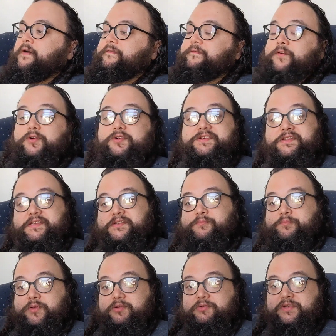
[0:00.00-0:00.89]
first,
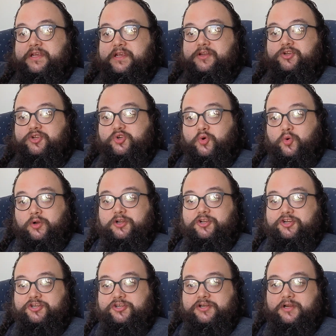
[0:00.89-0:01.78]
this butane
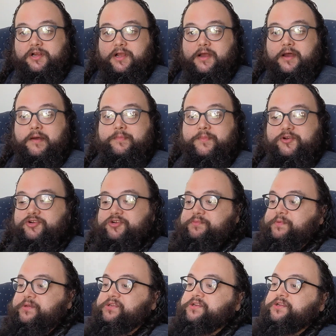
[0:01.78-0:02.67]
torch that you're
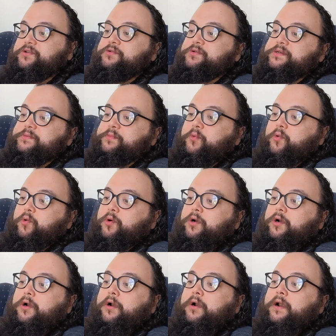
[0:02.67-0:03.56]
supposed to use
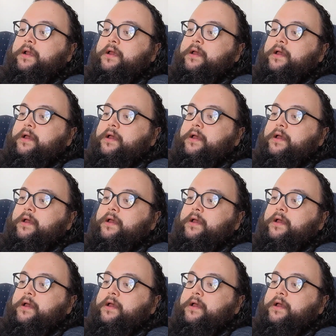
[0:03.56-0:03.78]
for